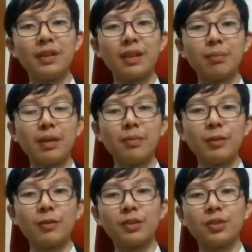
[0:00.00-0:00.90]
that made me
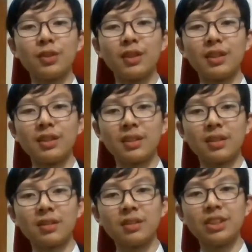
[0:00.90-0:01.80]
want to learn the
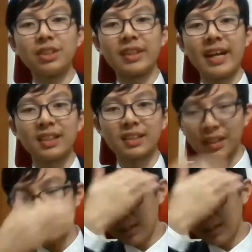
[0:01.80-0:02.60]
Cognitian accent.